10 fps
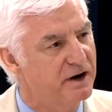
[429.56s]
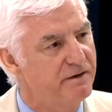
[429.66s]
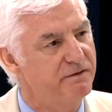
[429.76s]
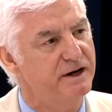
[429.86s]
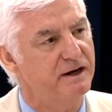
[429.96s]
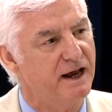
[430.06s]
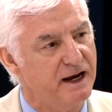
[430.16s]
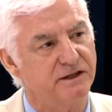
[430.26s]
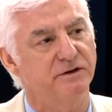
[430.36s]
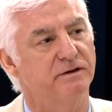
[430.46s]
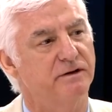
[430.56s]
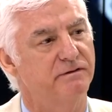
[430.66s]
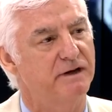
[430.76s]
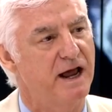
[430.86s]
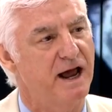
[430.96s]
every hectare
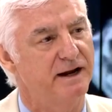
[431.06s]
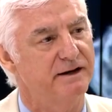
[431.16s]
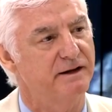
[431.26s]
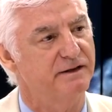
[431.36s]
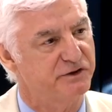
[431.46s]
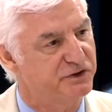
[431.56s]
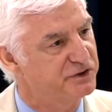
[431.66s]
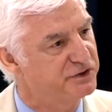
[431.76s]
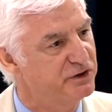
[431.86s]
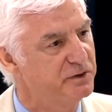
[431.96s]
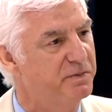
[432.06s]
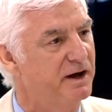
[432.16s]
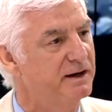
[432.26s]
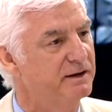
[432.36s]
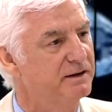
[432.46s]
of land that's disturbed
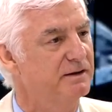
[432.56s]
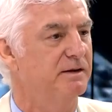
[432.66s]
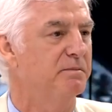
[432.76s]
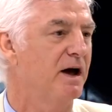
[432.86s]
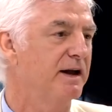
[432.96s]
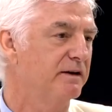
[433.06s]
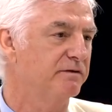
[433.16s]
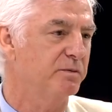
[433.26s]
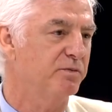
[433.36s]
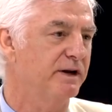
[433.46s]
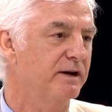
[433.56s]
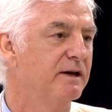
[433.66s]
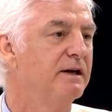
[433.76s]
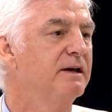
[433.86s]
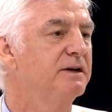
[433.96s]
by the mining footprint,
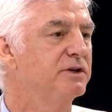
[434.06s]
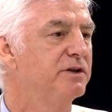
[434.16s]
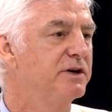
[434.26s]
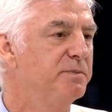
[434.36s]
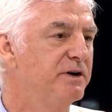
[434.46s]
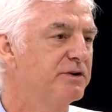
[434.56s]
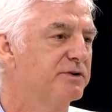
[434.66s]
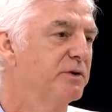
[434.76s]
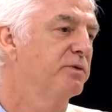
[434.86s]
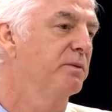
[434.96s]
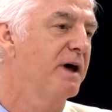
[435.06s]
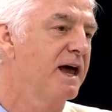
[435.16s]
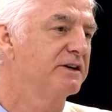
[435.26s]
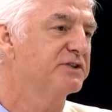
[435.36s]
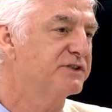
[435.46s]
the De Beers Group will
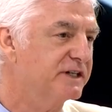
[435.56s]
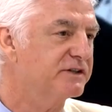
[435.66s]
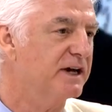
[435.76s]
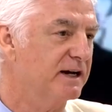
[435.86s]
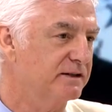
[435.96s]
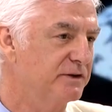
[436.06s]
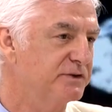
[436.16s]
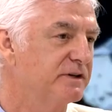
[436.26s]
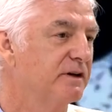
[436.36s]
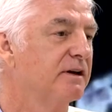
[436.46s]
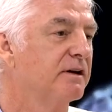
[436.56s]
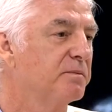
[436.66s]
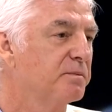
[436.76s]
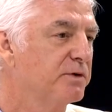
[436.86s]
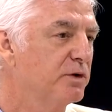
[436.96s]
manage 6 hectares
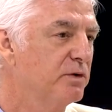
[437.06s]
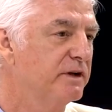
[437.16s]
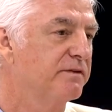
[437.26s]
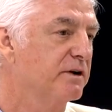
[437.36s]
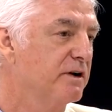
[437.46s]
purely for